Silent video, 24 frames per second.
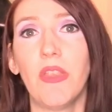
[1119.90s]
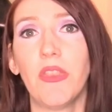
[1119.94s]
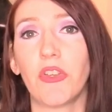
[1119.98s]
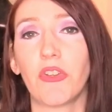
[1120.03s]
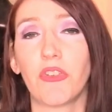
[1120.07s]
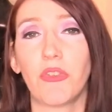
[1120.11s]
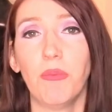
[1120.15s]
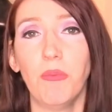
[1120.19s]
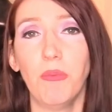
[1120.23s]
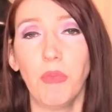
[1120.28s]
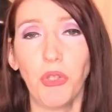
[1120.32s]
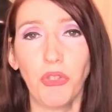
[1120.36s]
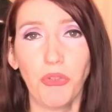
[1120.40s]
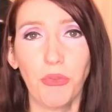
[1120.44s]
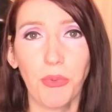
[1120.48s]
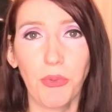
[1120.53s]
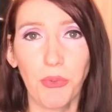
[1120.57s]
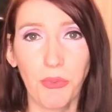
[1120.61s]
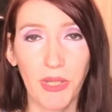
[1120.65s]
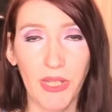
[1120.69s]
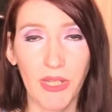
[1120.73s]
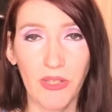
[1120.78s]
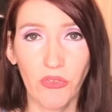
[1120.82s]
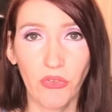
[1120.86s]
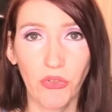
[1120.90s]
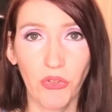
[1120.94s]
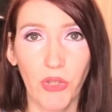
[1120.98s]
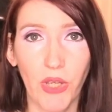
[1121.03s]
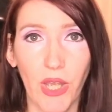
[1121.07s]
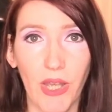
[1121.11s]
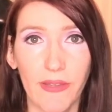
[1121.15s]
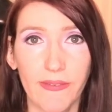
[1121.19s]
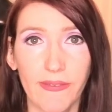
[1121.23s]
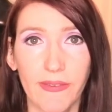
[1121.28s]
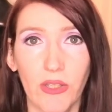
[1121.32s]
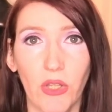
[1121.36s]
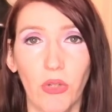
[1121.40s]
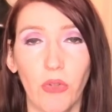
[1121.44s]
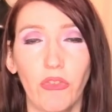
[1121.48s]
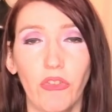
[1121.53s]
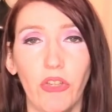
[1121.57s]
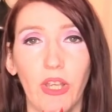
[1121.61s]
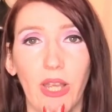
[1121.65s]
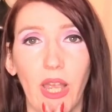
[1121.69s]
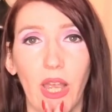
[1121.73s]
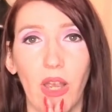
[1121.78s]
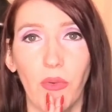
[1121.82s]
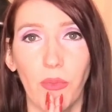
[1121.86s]
There's multiple readings for you guys to go
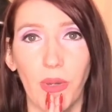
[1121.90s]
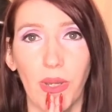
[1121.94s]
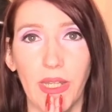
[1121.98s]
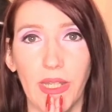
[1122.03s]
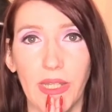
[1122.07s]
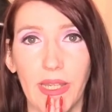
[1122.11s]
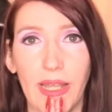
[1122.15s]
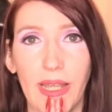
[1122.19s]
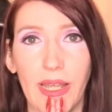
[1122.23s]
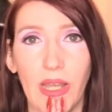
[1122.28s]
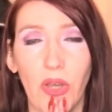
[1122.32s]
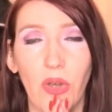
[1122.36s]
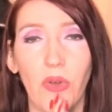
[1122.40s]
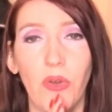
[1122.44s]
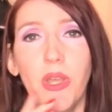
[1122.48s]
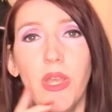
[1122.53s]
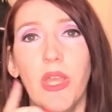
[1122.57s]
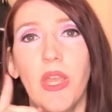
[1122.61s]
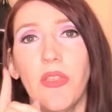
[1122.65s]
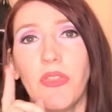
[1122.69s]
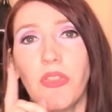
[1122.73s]
check out right now.